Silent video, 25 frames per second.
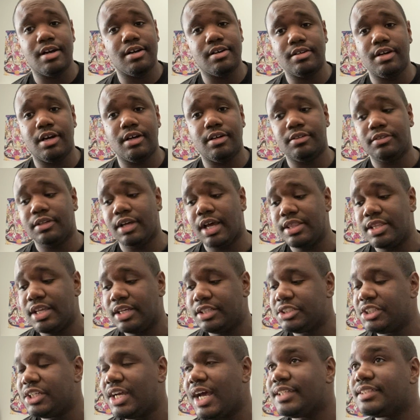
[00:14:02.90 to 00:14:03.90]
don't know. I
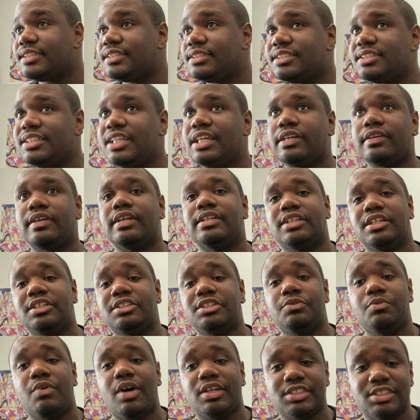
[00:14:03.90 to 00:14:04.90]
think she has a secret. I think
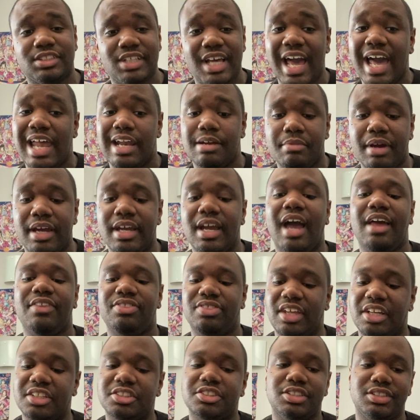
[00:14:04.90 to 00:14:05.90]
she watches anime. I
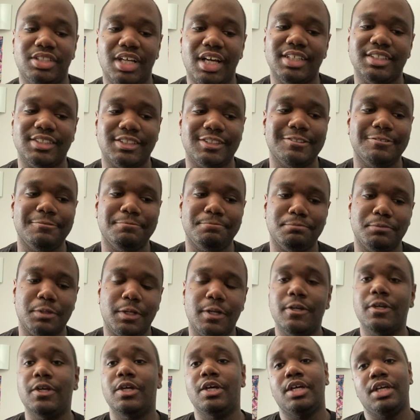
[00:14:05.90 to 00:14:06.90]
think she does.
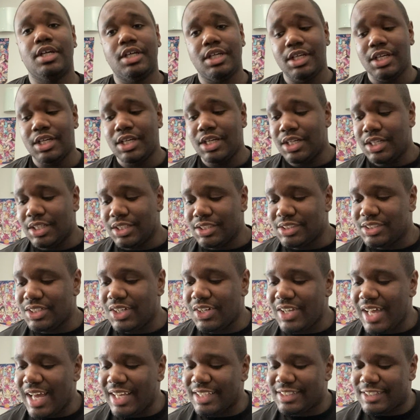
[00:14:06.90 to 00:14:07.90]

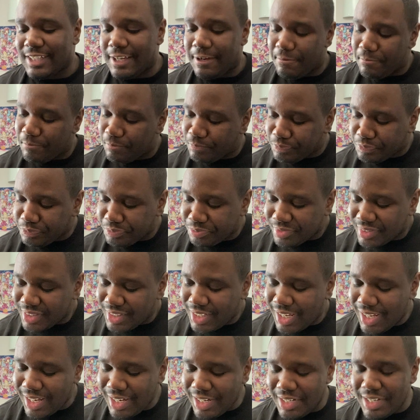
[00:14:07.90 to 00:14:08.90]
So that's it.
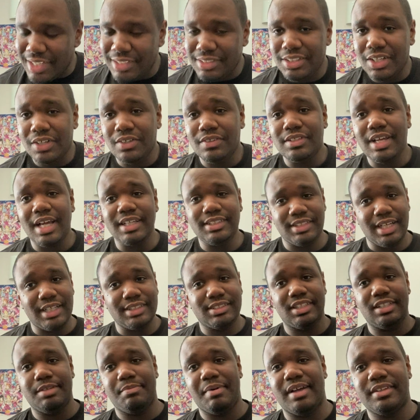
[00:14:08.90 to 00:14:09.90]
So that's
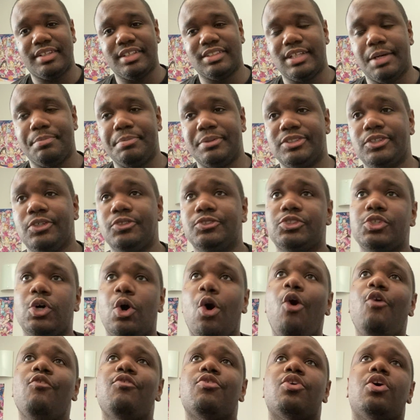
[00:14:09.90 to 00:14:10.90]
it about this episode. So
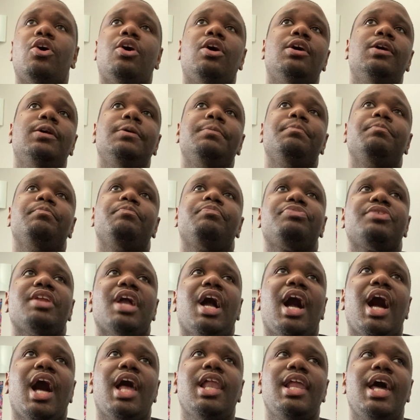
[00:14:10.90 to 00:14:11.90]
overall,
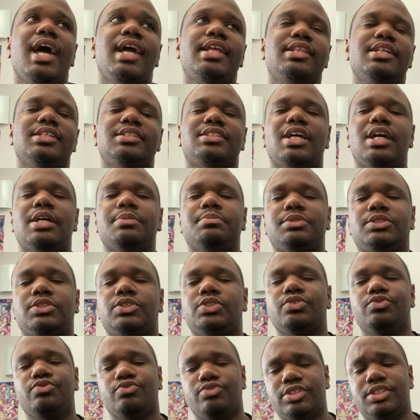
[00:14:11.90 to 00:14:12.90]
I like this
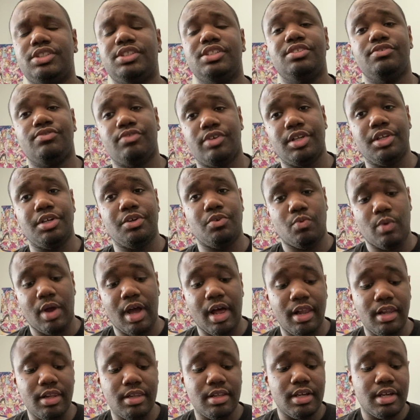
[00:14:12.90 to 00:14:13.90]
episode really, really
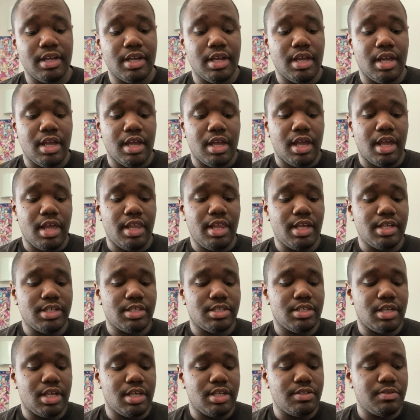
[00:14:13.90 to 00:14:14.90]
well.
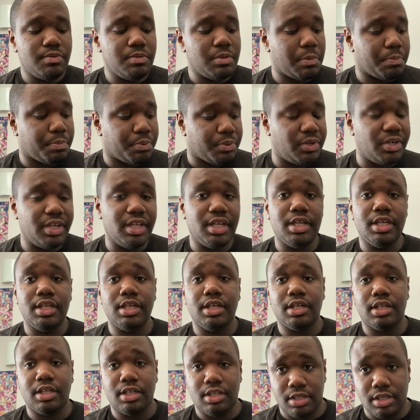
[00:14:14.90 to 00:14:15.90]
This was a
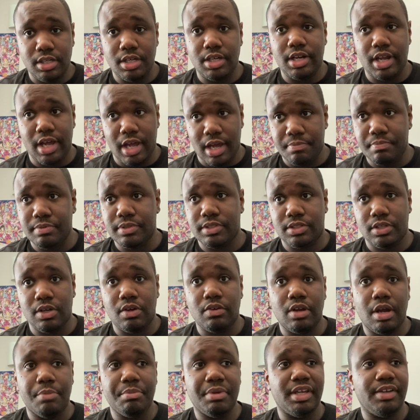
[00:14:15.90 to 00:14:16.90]
pretty good
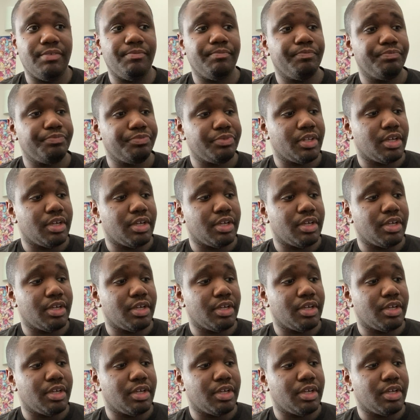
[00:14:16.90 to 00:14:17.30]
episode. I mean,